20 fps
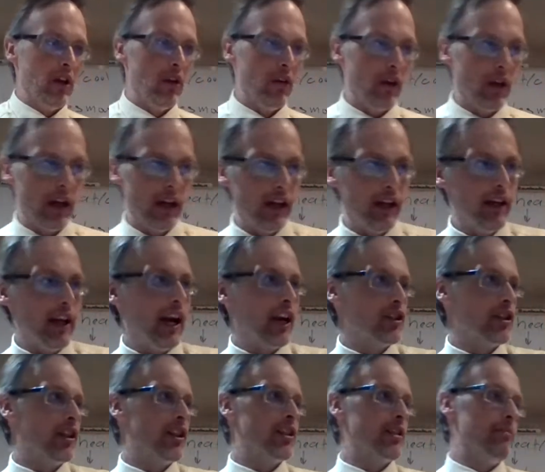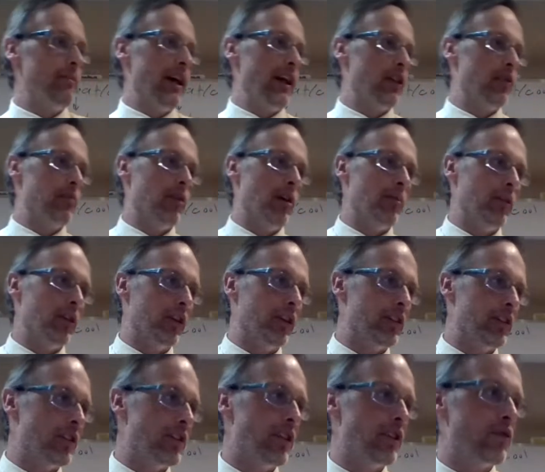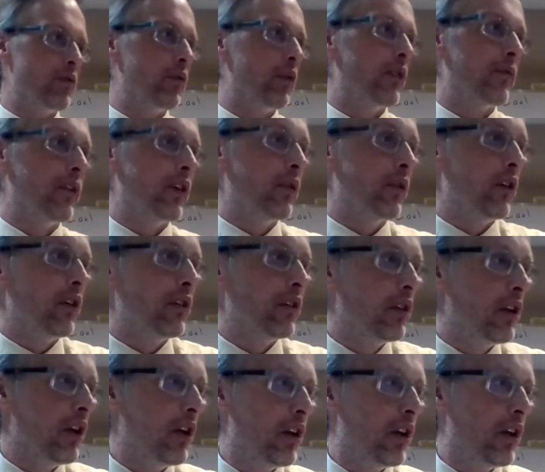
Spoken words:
Okay, actually, this is a bad thermometer because it doesn't work very well.